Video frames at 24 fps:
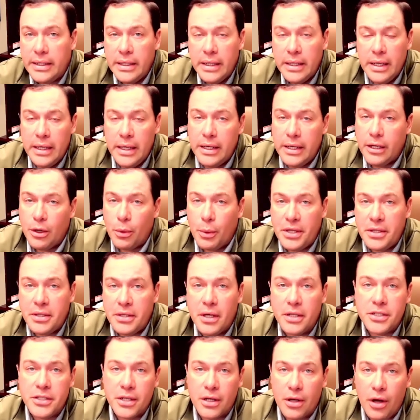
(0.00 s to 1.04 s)
You know, we
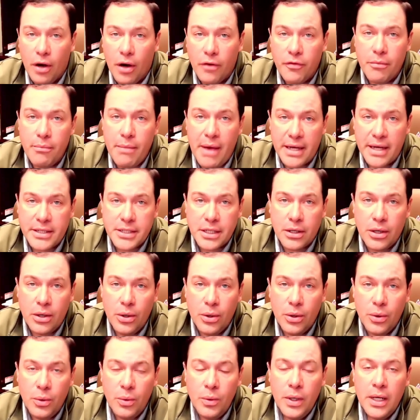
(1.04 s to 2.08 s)
touch the Gulf of
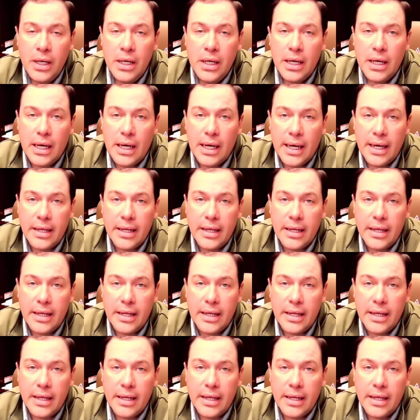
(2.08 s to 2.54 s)
Mexico uh,